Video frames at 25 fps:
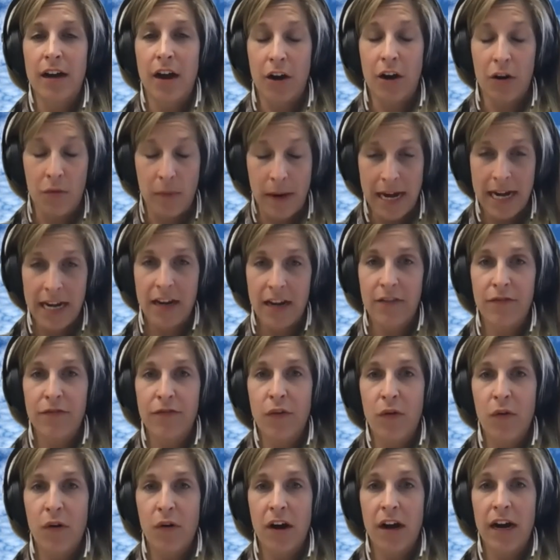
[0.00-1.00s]
are waiting
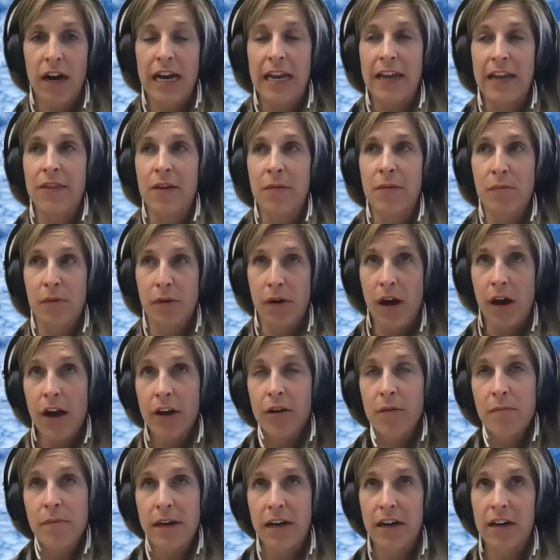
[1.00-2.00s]
for in the
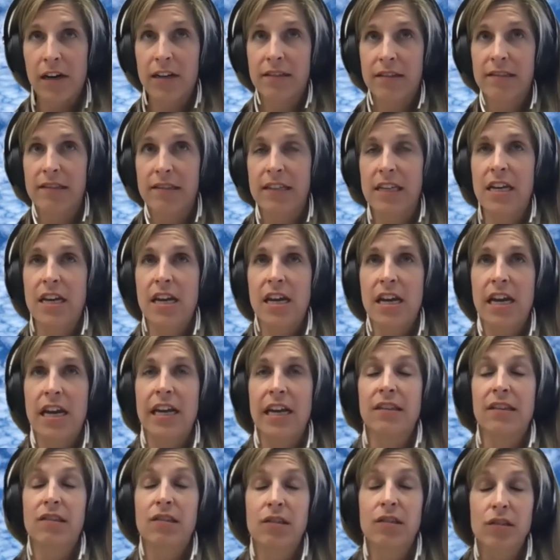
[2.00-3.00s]
broader bering sea
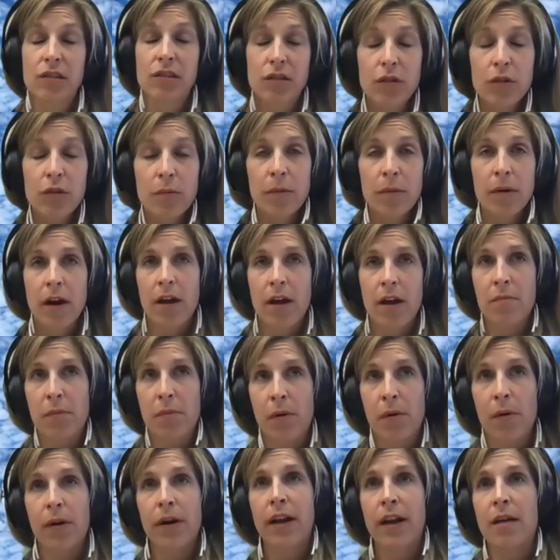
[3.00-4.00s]
it's super
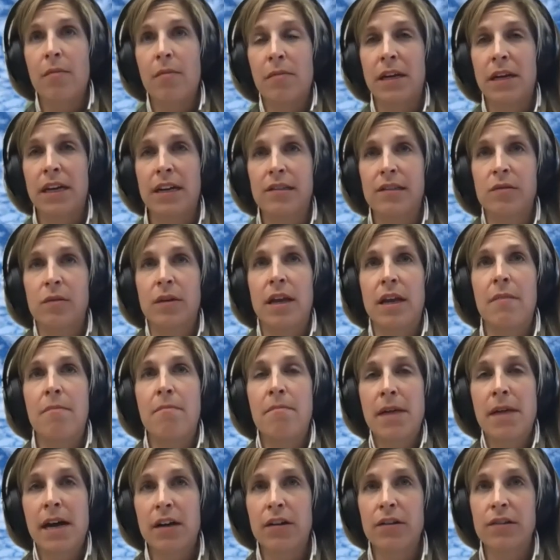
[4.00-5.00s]
important because when it
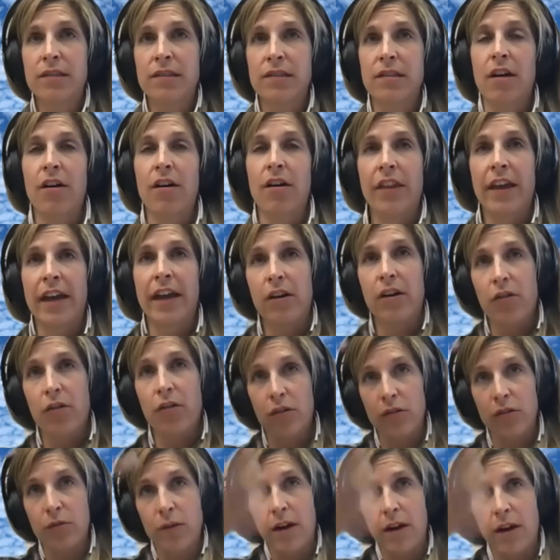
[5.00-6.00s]
melts all that
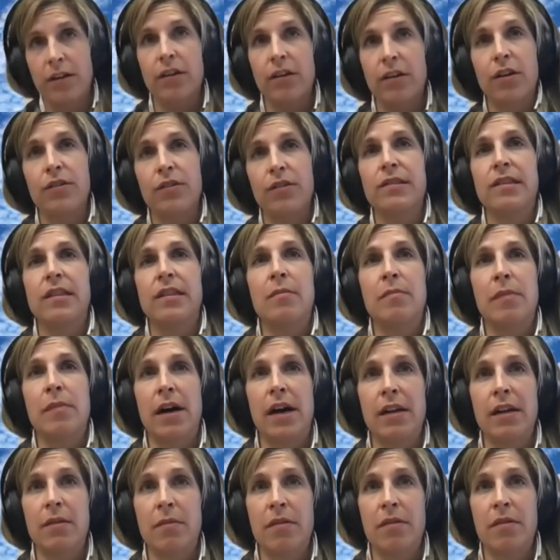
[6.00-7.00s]
cold water goes to the
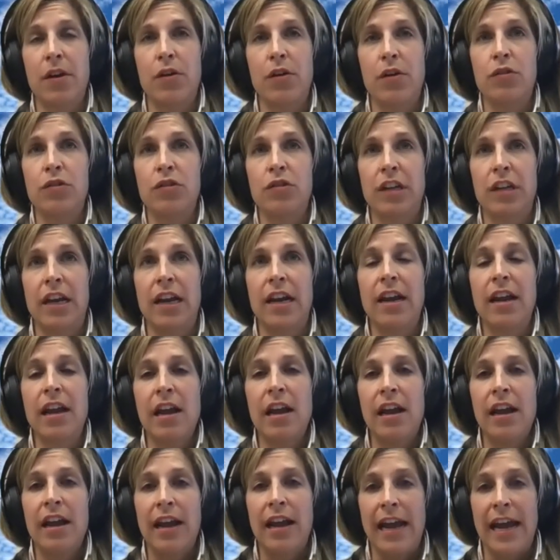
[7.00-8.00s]
bottom of the ocean
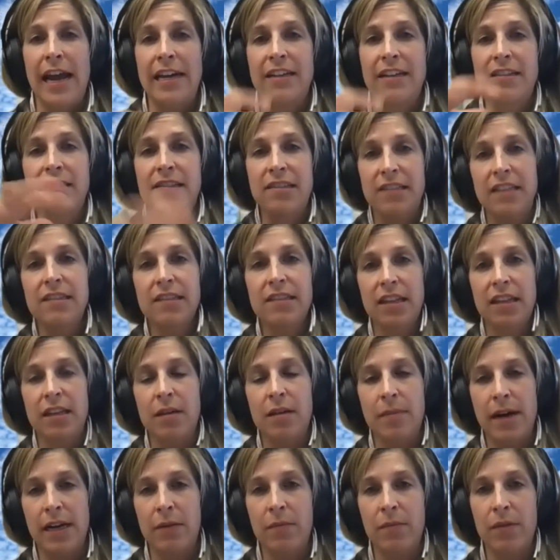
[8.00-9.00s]
and it sits on
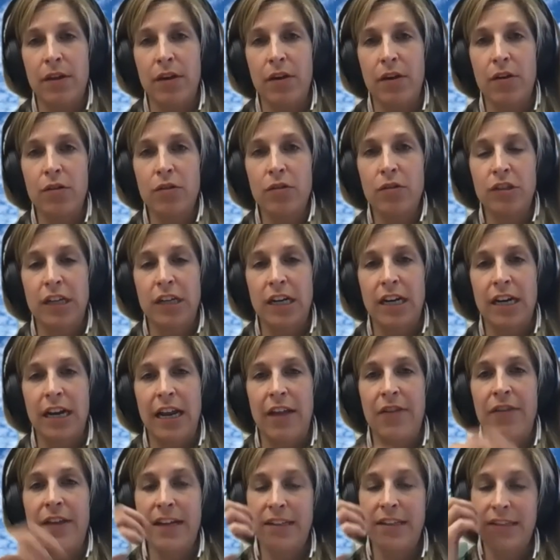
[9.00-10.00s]
the bottom of the ocean
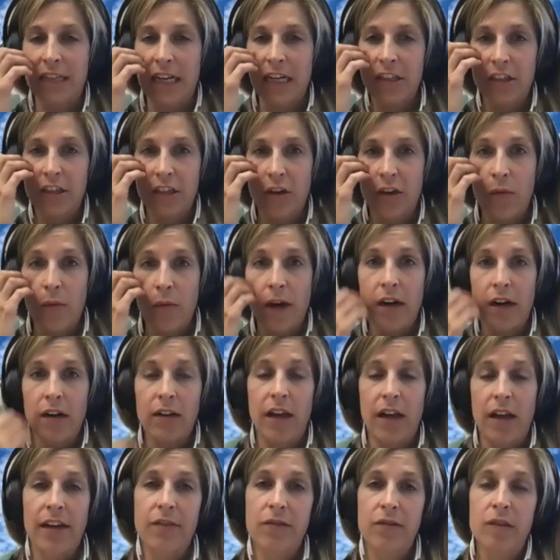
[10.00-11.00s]
and that's actually where
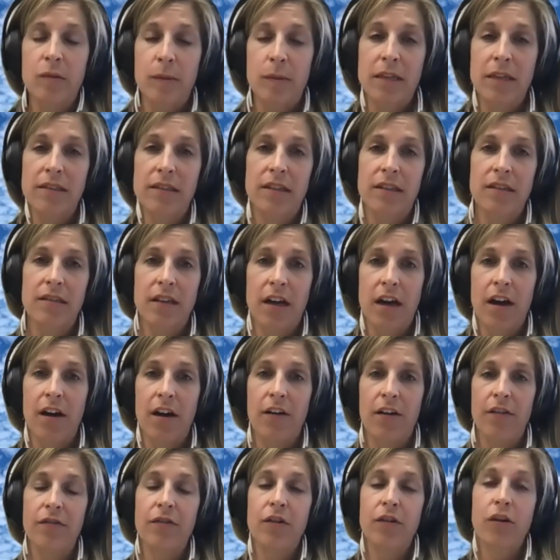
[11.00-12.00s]
a lot of species
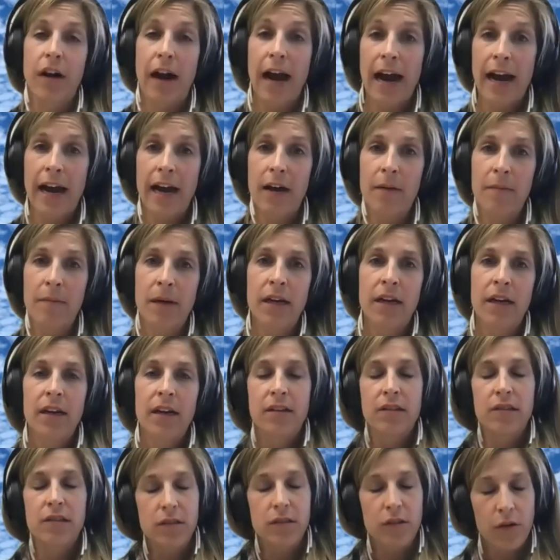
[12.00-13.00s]
of crab
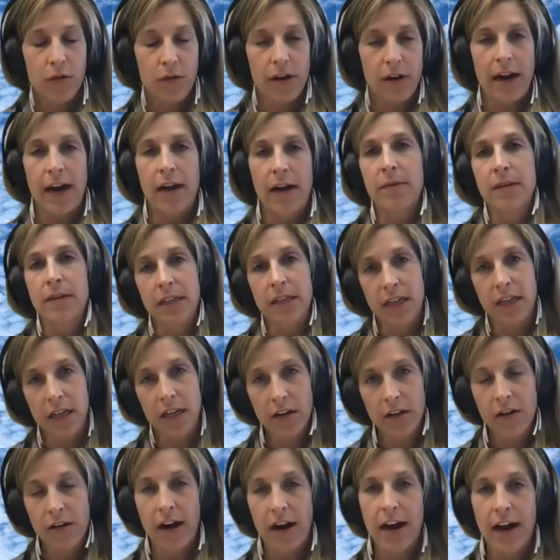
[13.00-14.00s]
snow crab and
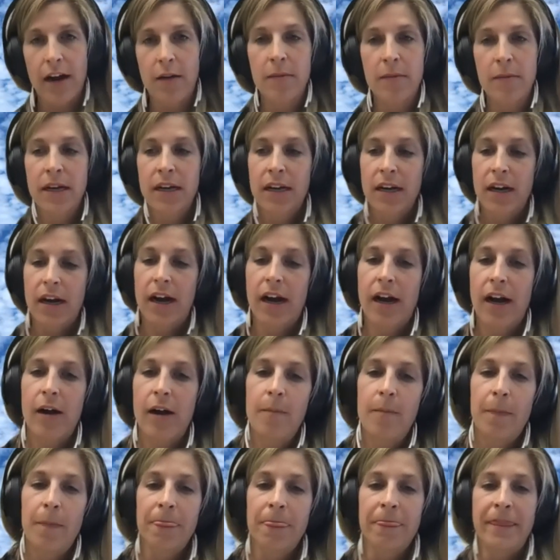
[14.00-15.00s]
king crab
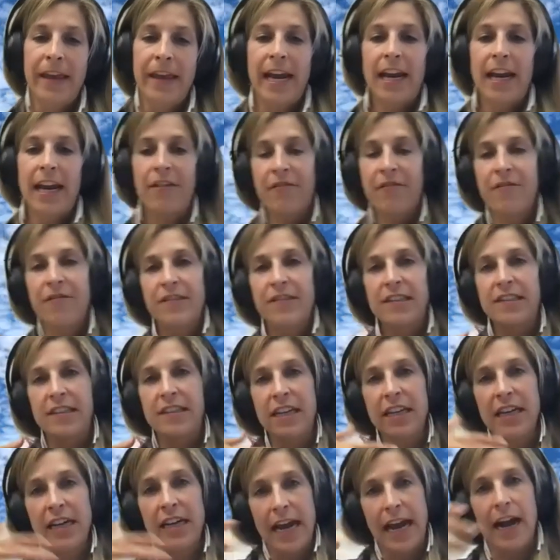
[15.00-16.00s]
um, they
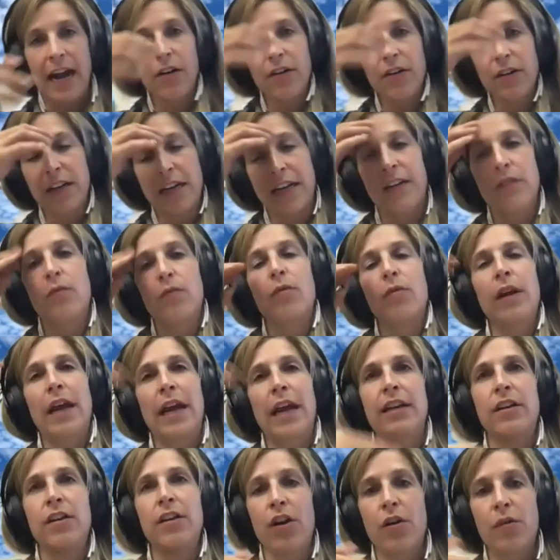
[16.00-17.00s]
seek out and
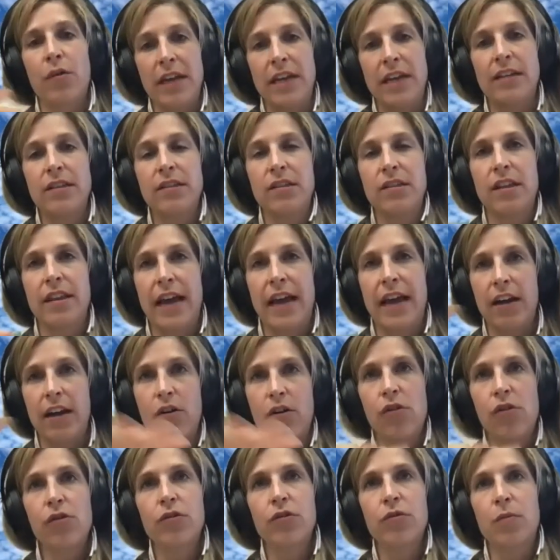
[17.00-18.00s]
and go into that
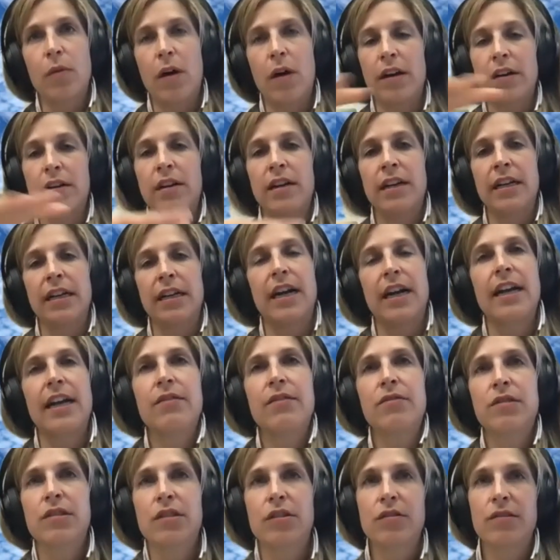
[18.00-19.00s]
cold water and it
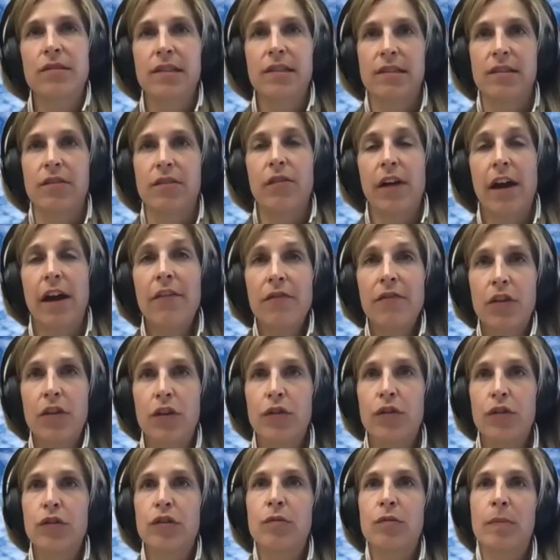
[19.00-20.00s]
kind of serves as a
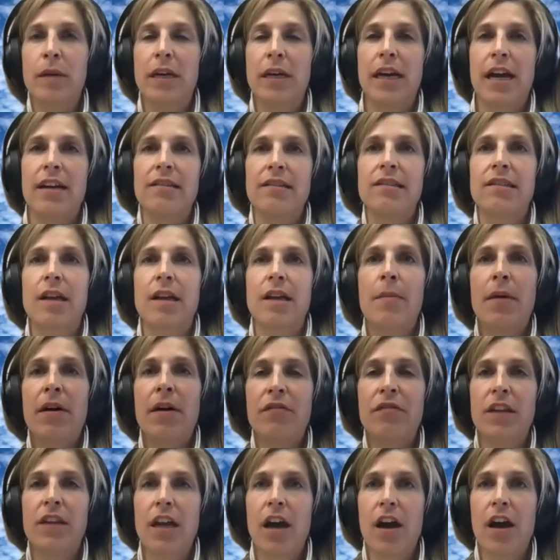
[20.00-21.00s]
refuge because some
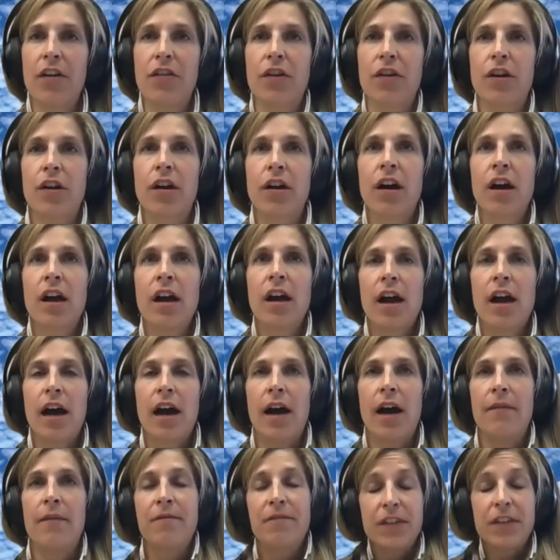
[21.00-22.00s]
of the other
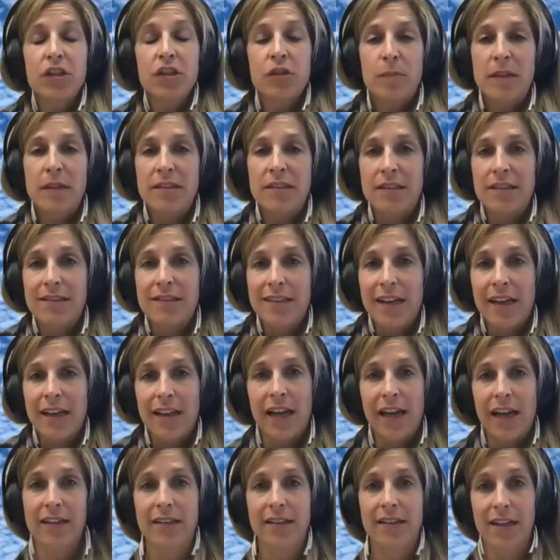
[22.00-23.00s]
um, fish species
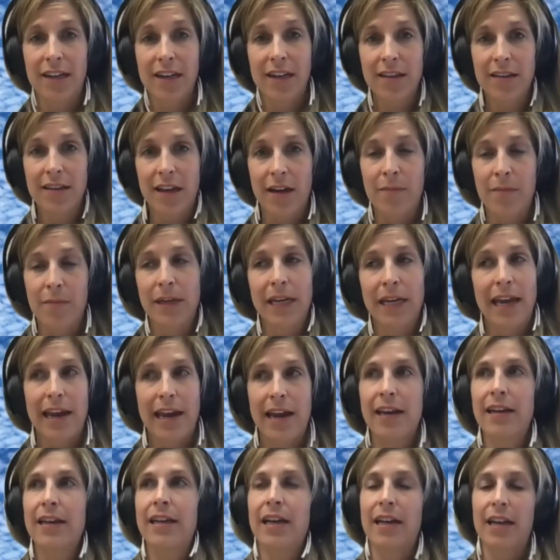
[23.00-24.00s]
that like to eat them
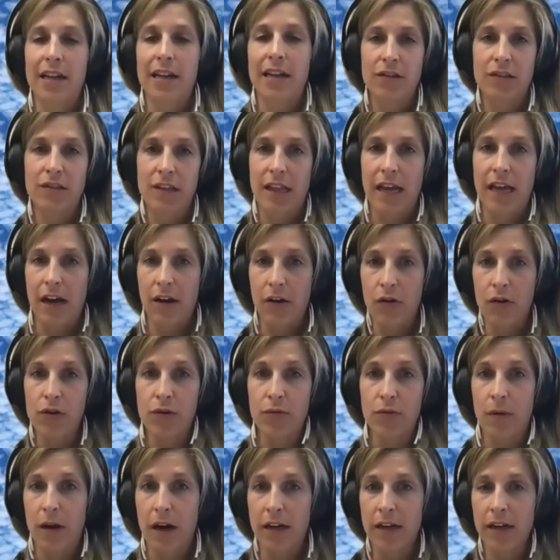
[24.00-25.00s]
can't get into that
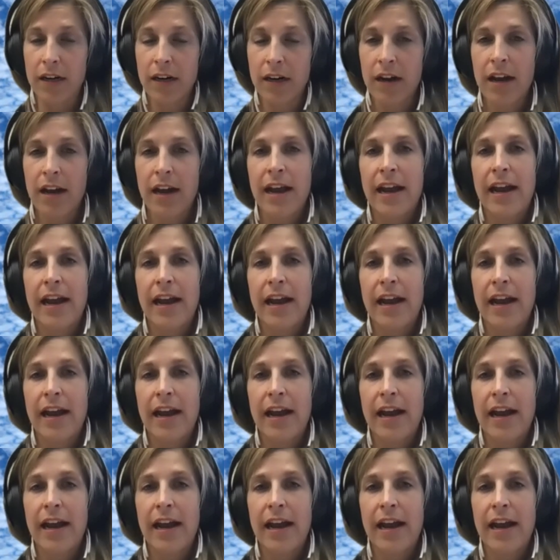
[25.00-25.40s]
cold water